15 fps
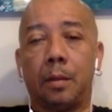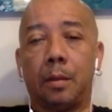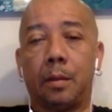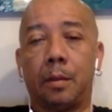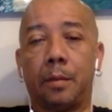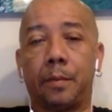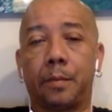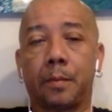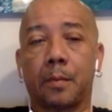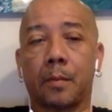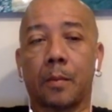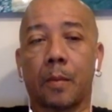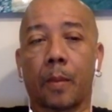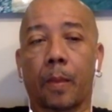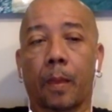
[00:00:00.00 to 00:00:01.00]
Mm -hmm.
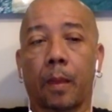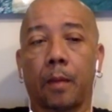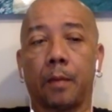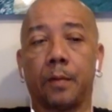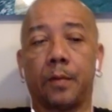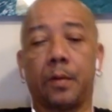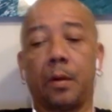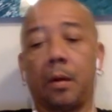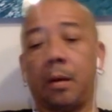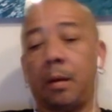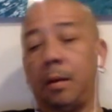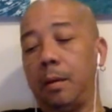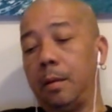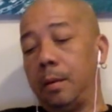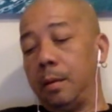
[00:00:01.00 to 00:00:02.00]
So,
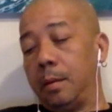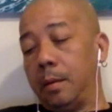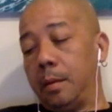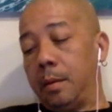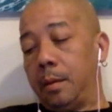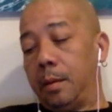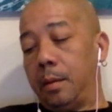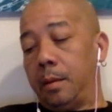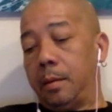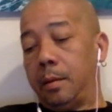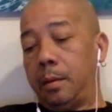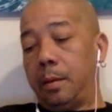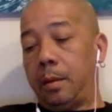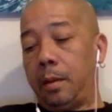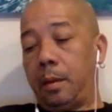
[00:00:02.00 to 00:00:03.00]

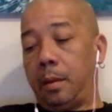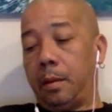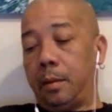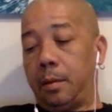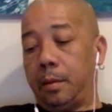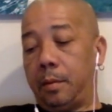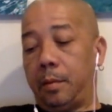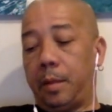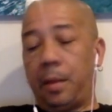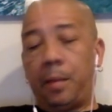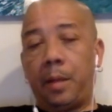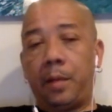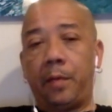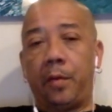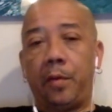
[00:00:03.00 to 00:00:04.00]
yeah, when I
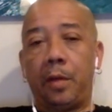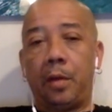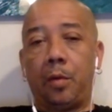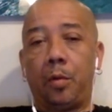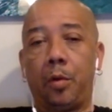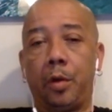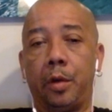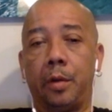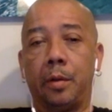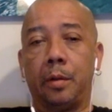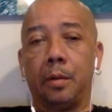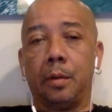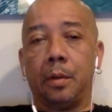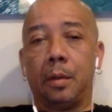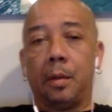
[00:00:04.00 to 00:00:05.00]
never really worried.
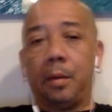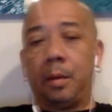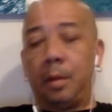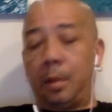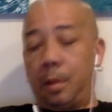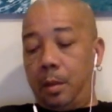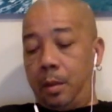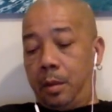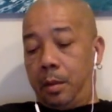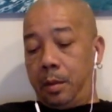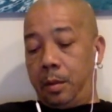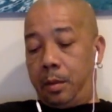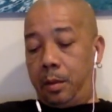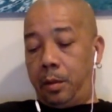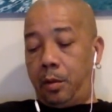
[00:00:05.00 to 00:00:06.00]

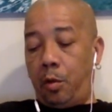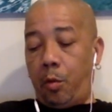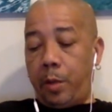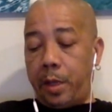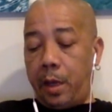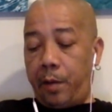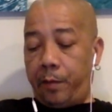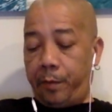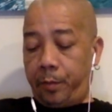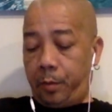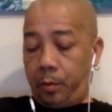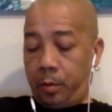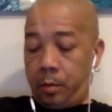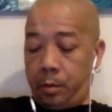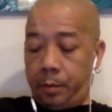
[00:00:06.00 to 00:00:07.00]
You know, when you have,
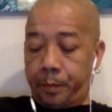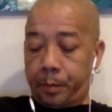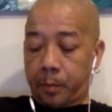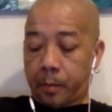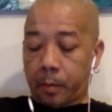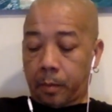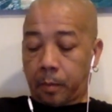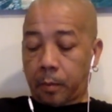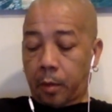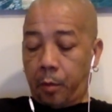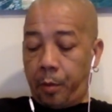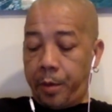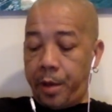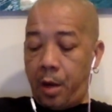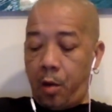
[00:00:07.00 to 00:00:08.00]

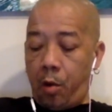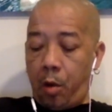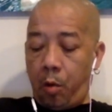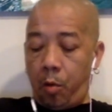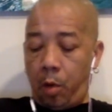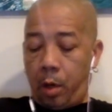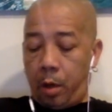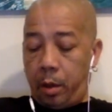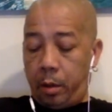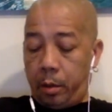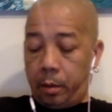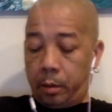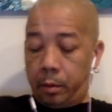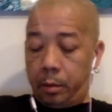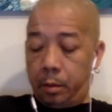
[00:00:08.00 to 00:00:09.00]
when you go to war
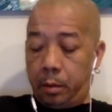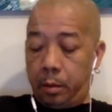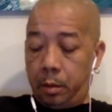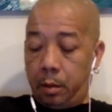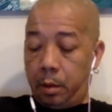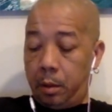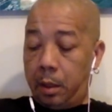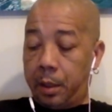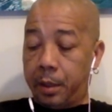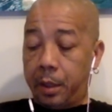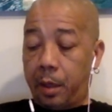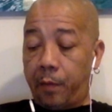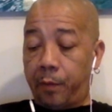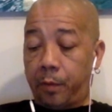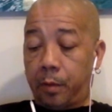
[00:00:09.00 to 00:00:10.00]
and you
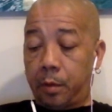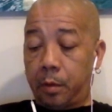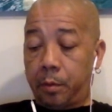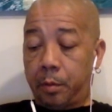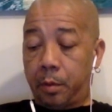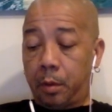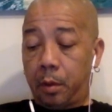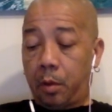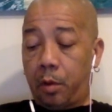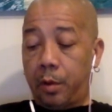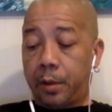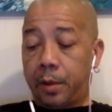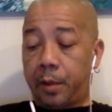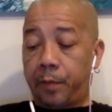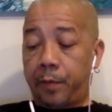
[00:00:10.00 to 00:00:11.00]
have
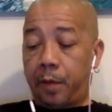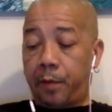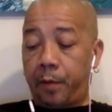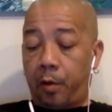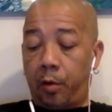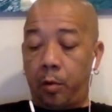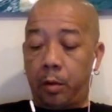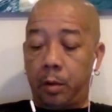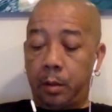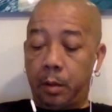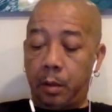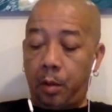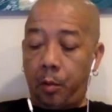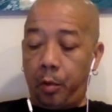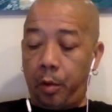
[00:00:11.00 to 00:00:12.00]
guns have never road, you
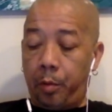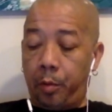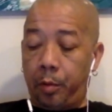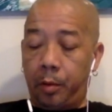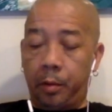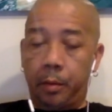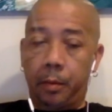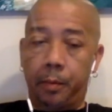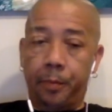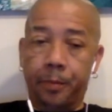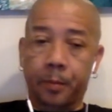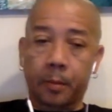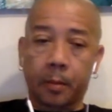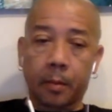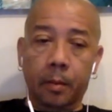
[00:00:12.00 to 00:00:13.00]
know where about none.
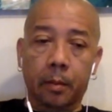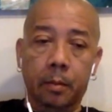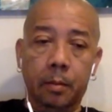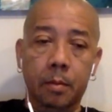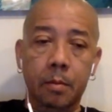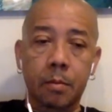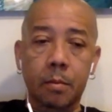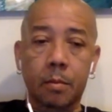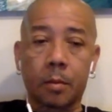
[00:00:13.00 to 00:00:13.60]
Mm -hmm.